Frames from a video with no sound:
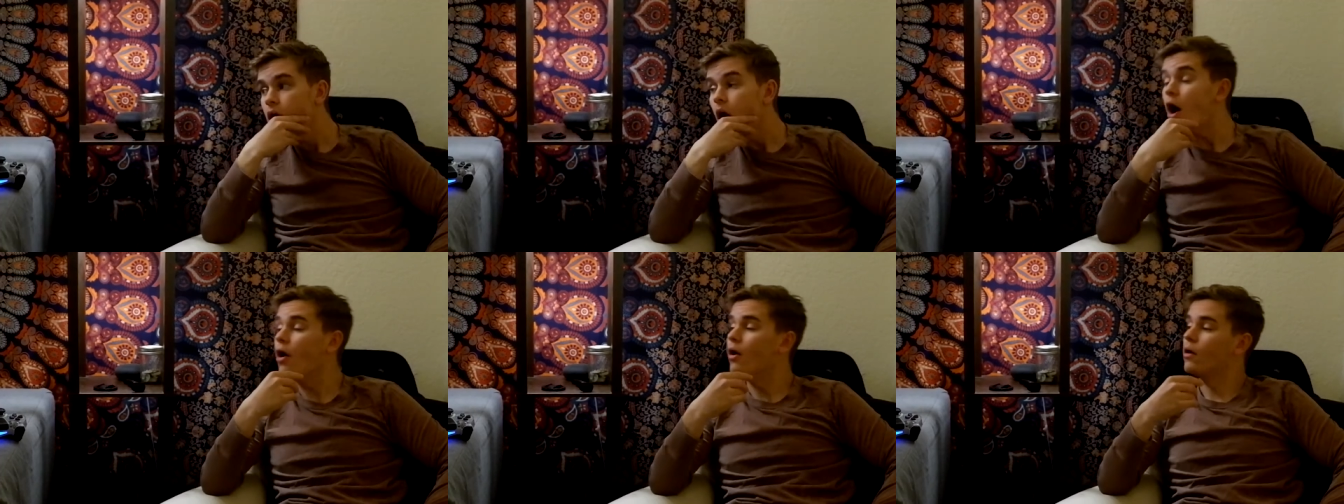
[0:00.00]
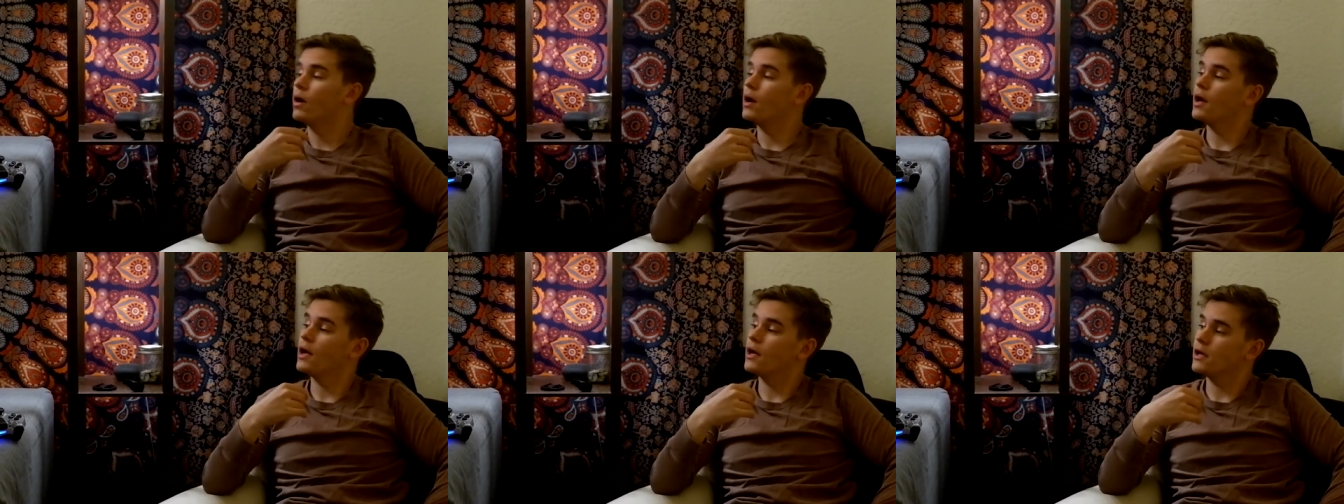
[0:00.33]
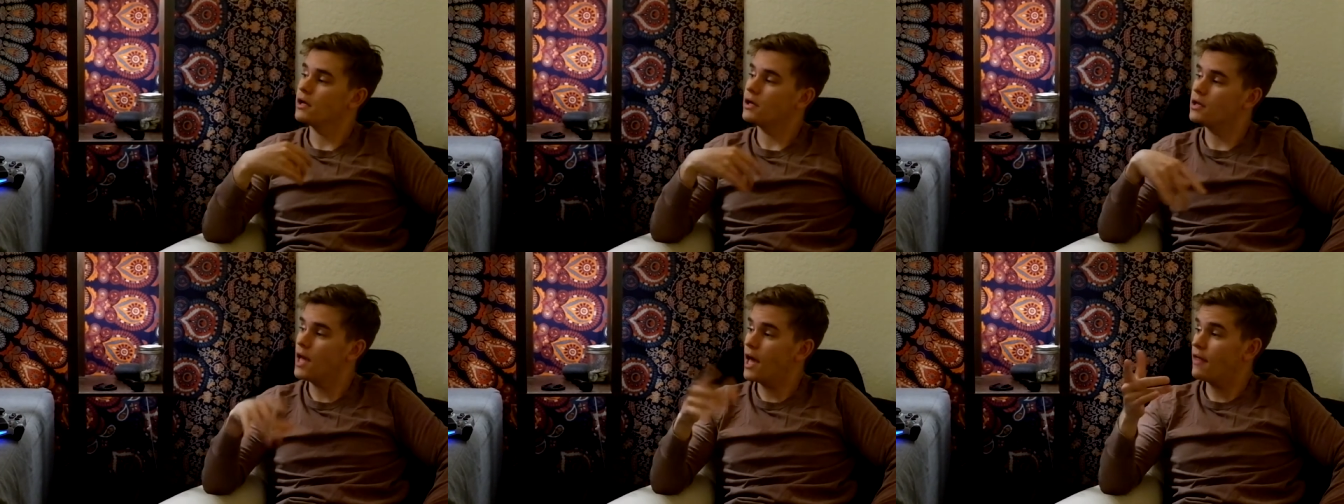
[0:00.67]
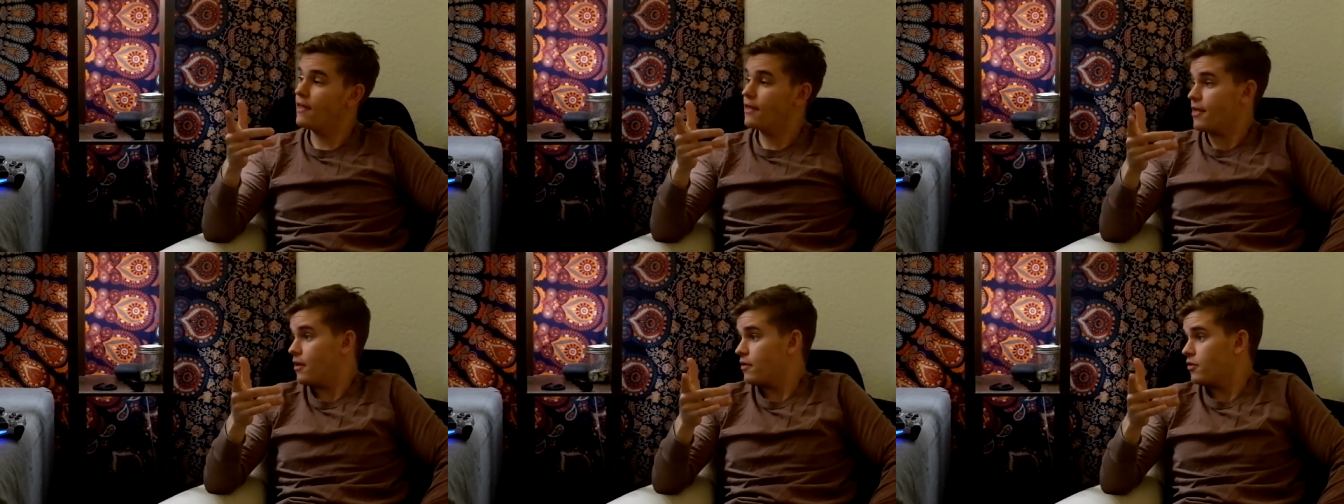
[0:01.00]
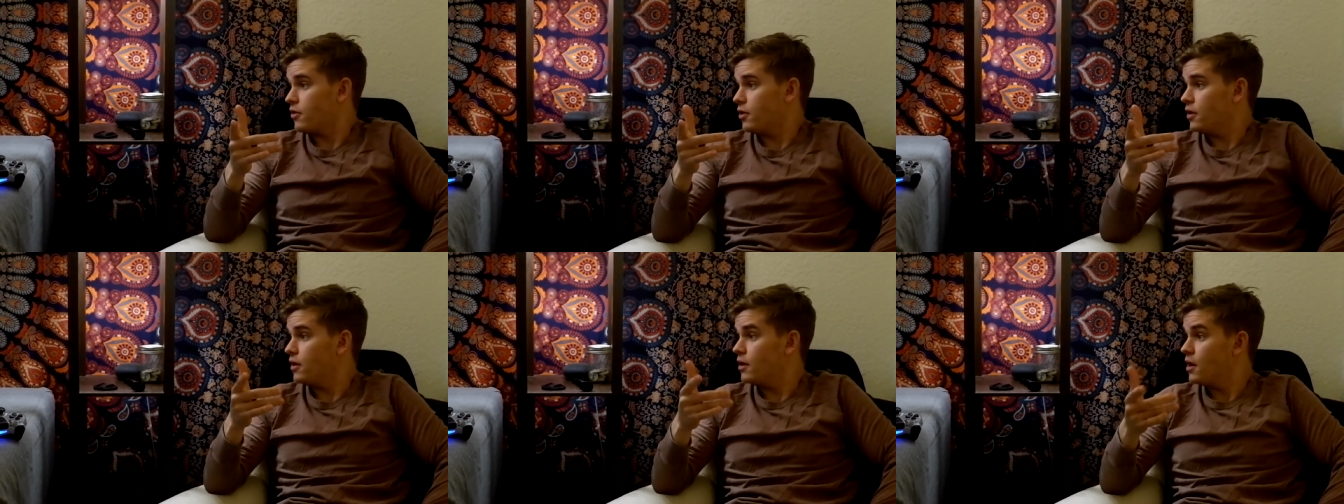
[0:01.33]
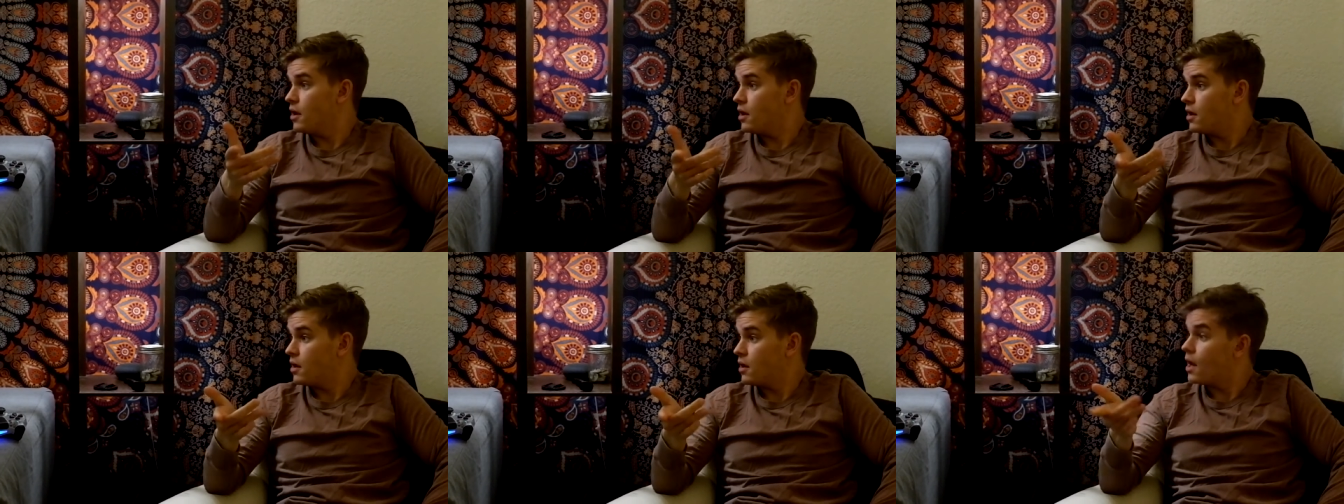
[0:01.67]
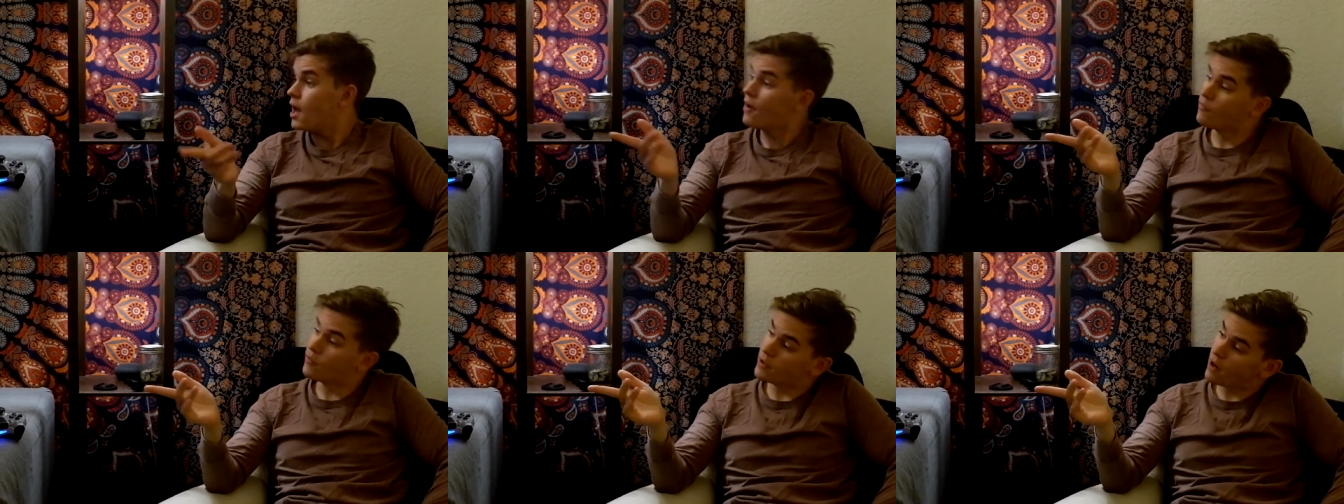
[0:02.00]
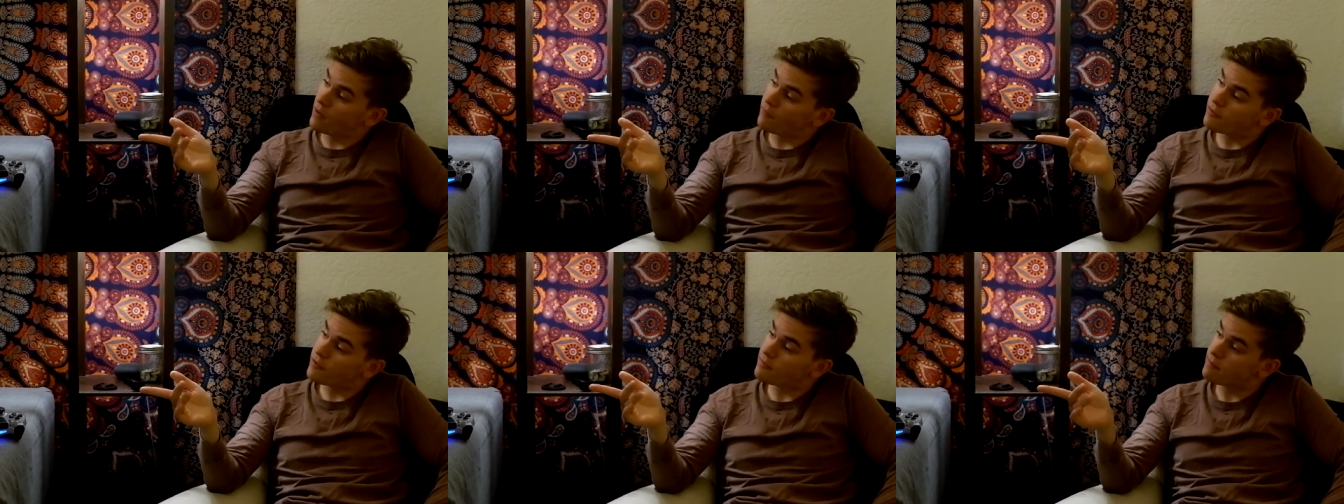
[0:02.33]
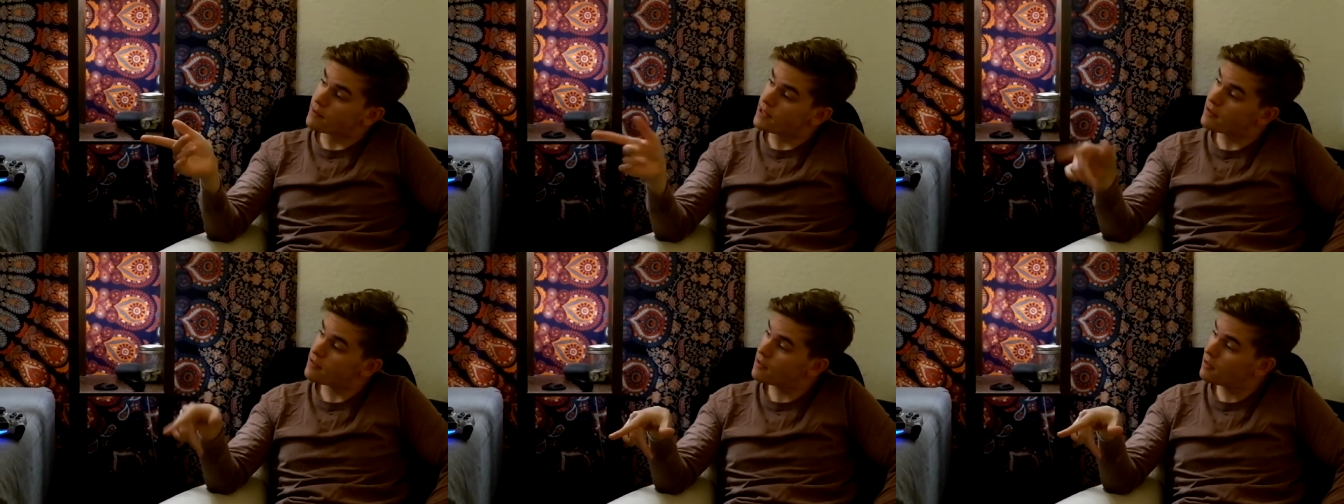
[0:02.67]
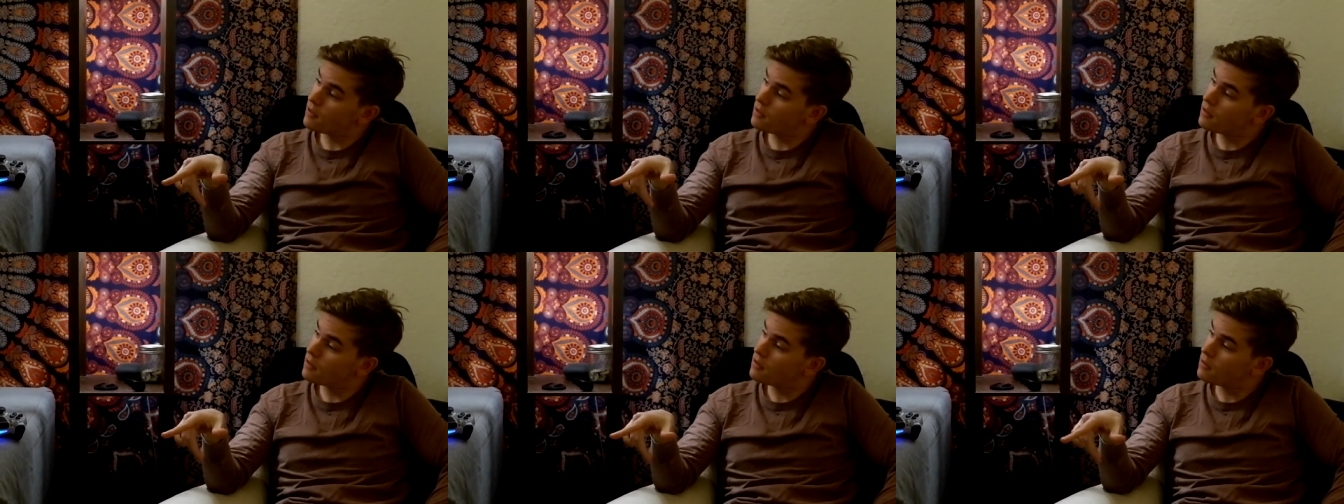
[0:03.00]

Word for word: Oh, uh, yeah, that sounds good. Everyone down for some pizza?